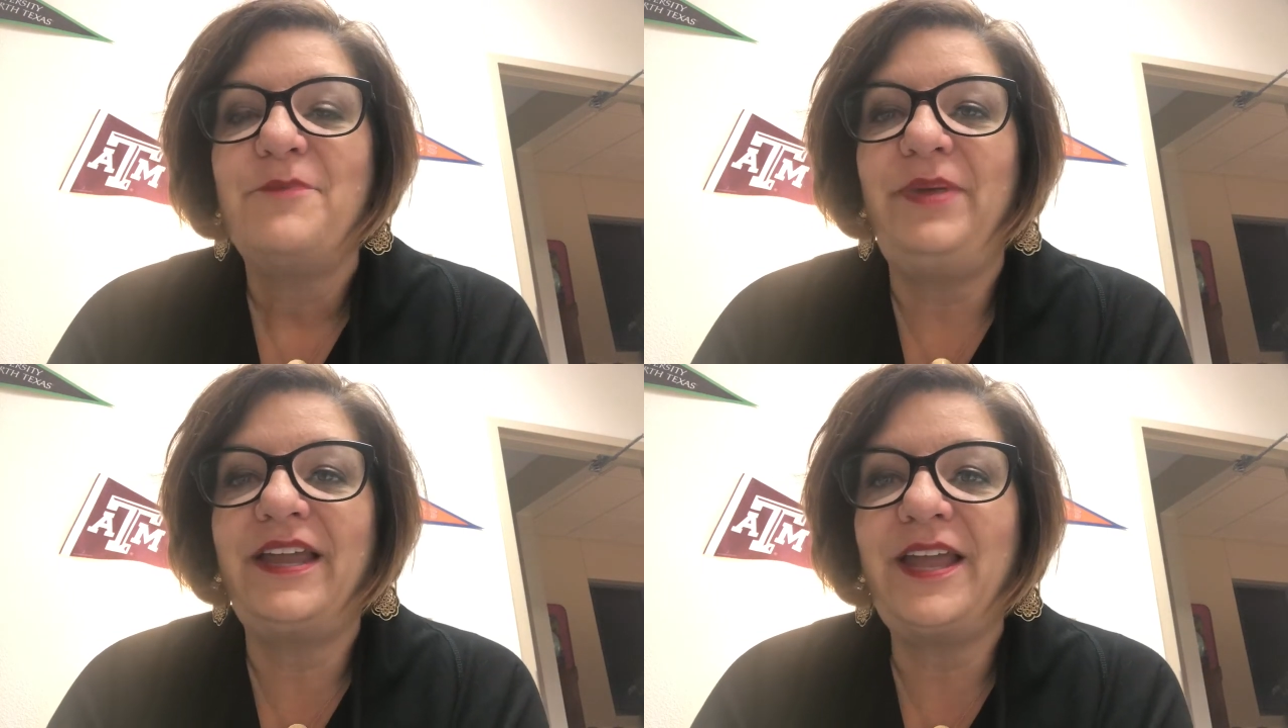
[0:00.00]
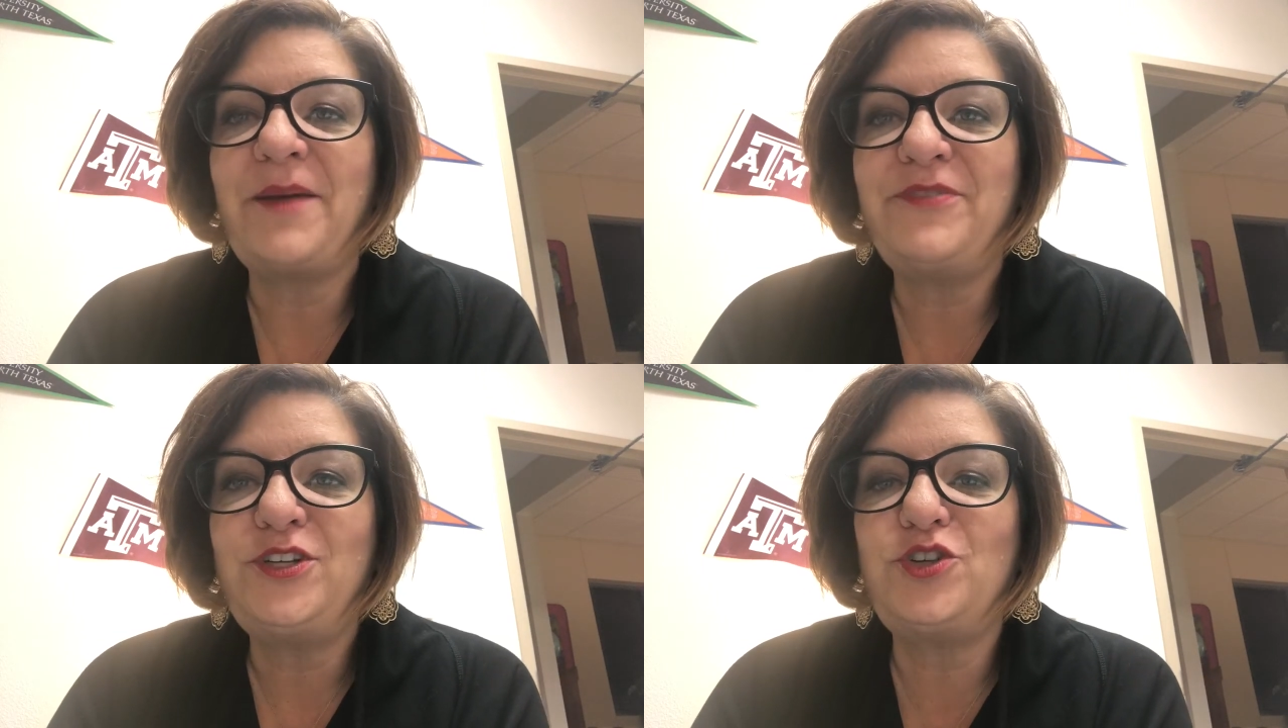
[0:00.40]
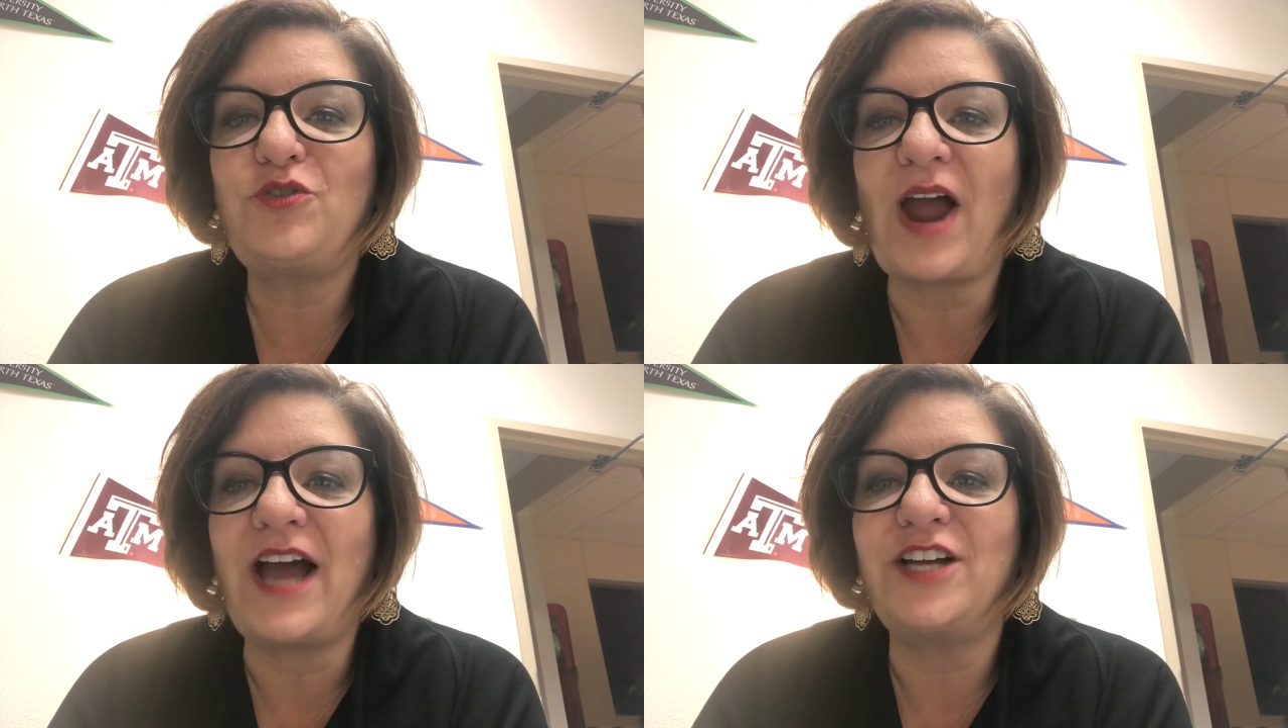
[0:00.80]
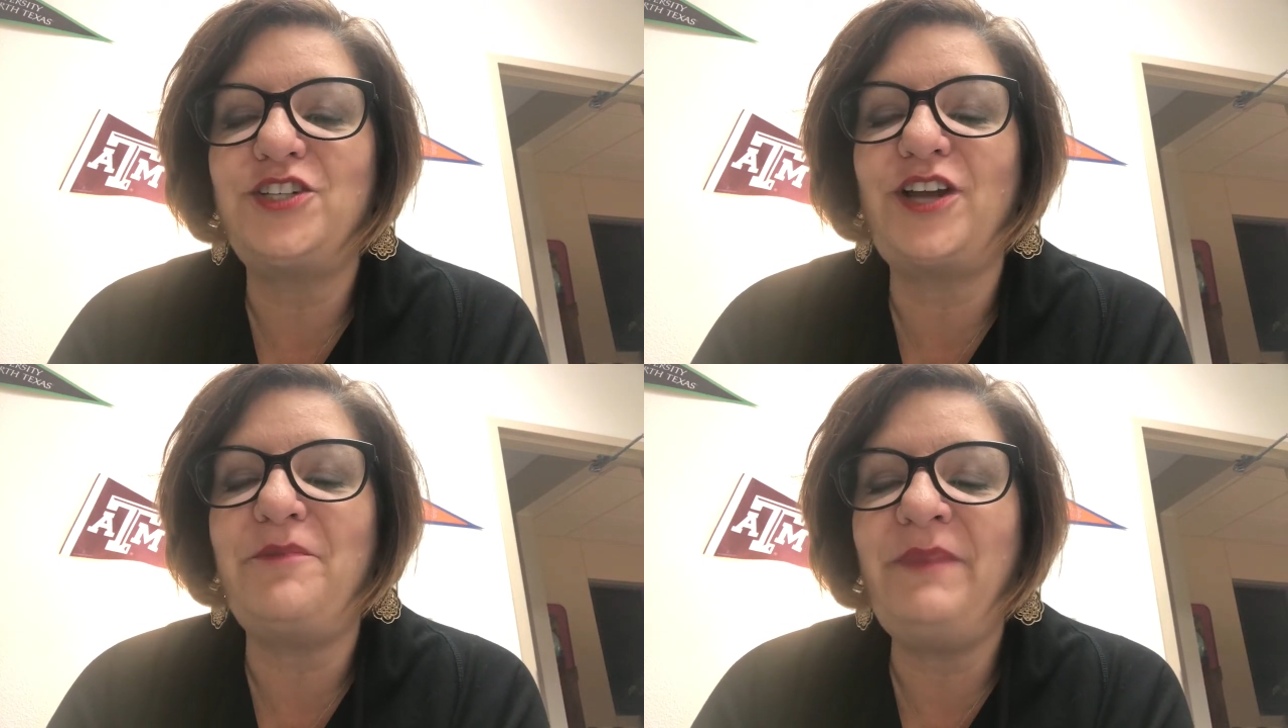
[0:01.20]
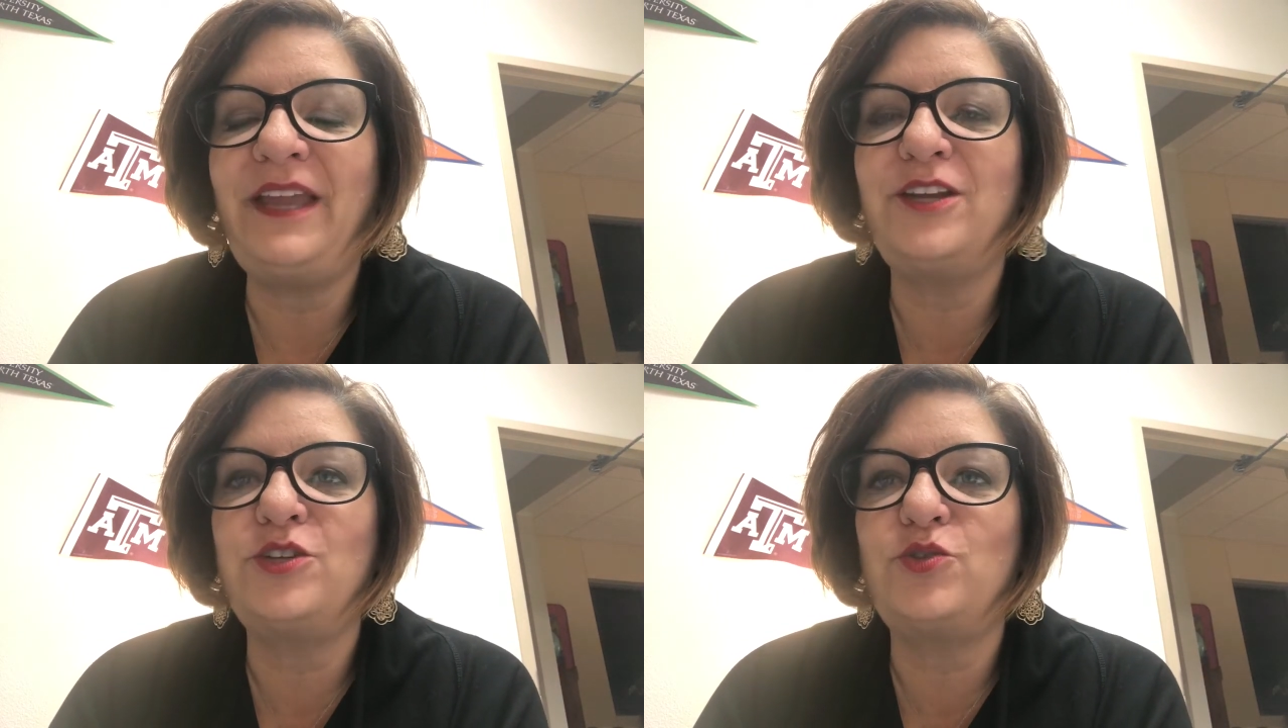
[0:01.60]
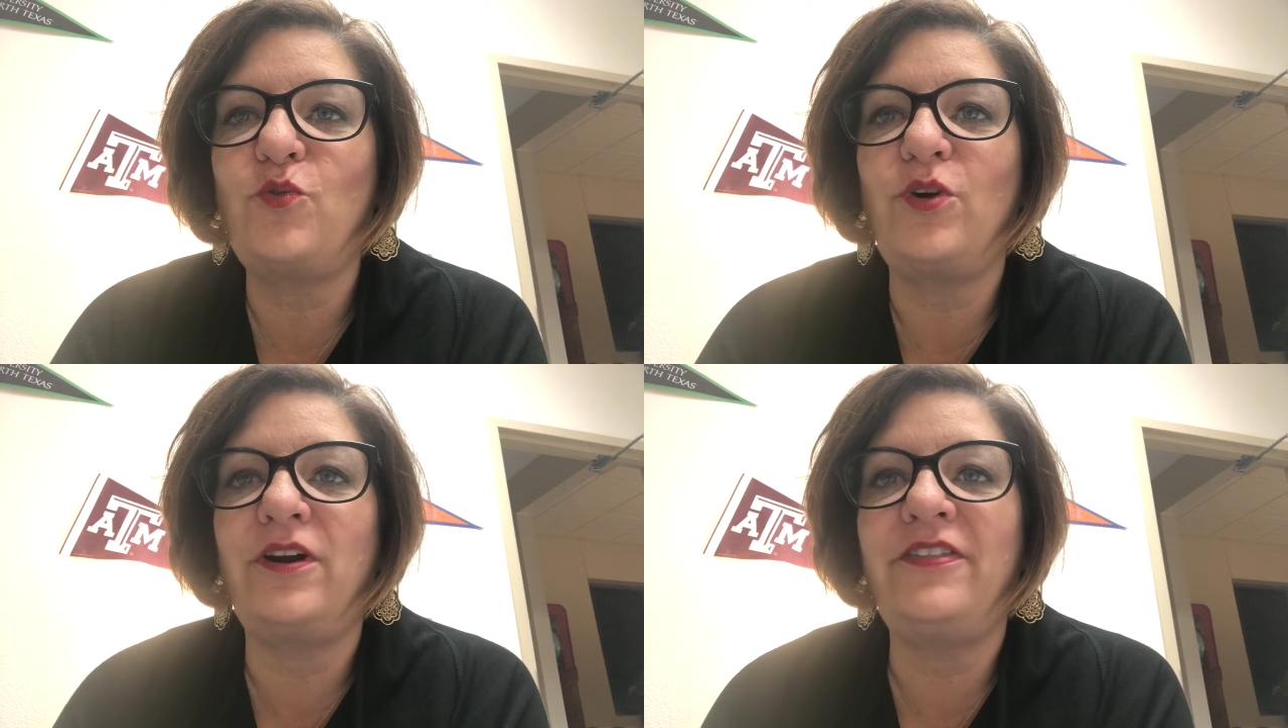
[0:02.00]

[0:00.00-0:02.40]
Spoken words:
picking up the trash and making sure